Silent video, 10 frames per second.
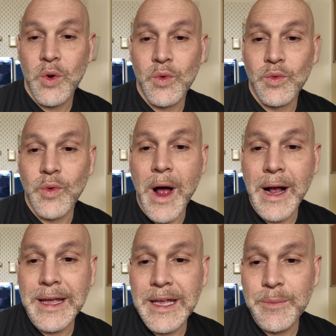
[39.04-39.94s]

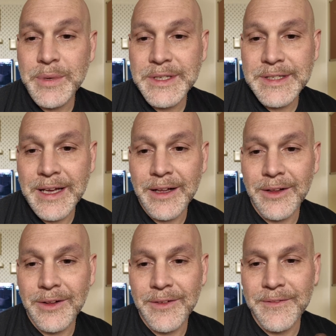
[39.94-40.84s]
Rocky
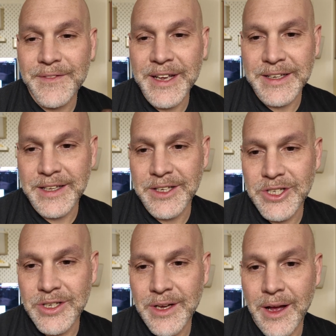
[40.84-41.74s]
Patel
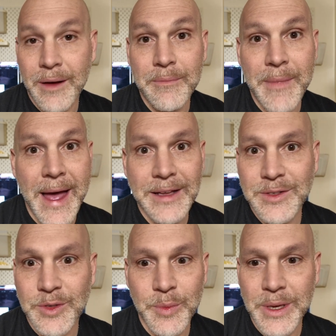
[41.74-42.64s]
Vintage, a
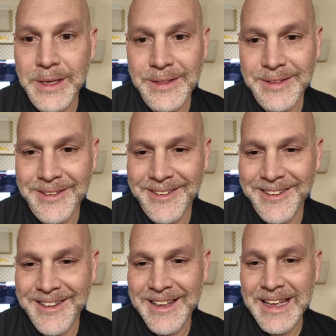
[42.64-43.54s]
masterpiece.
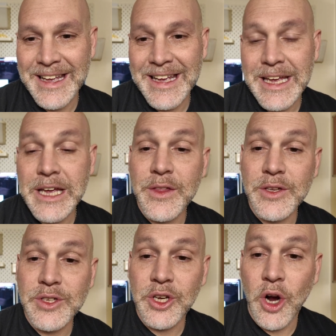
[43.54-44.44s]
In the
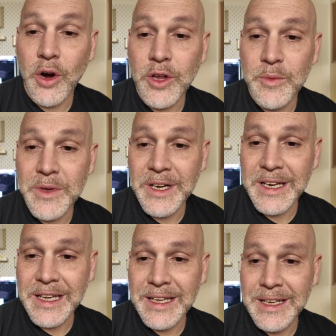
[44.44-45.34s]
cigar
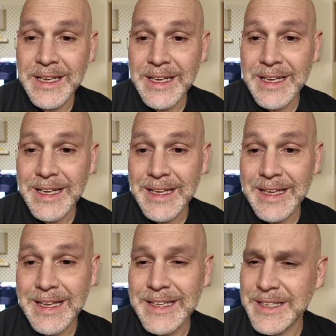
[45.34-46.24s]
community,
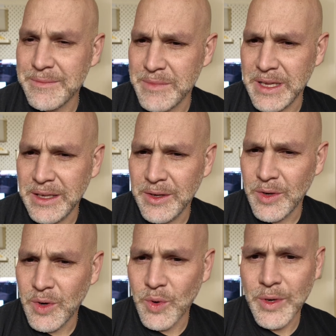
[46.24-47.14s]
is it me
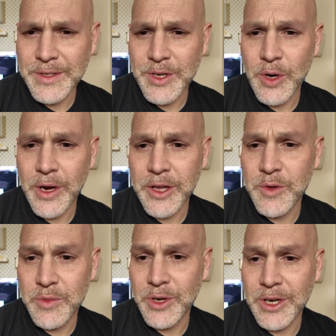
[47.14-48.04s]
or is there a
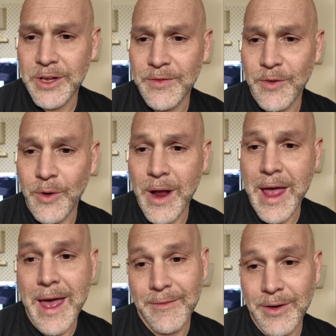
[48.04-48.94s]
community for
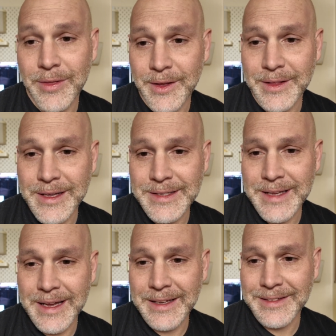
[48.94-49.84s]
everything these
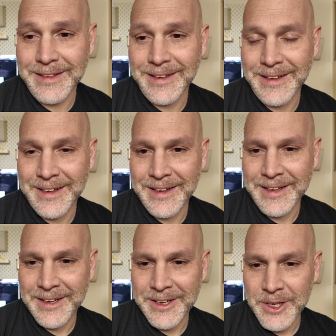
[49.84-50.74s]
days?
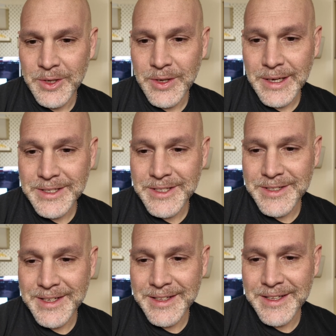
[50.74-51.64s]
You guys
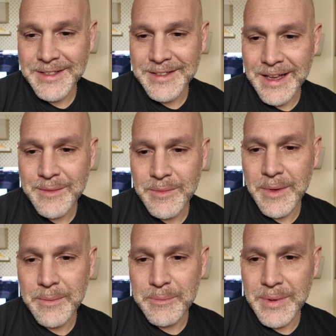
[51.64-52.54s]
just said the same
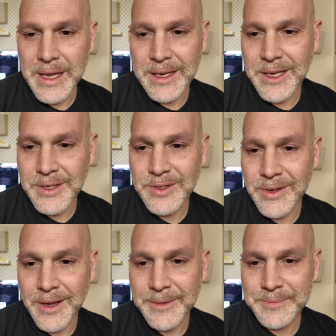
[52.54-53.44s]
bit
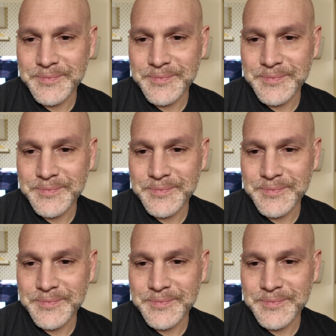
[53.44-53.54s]
yesterday.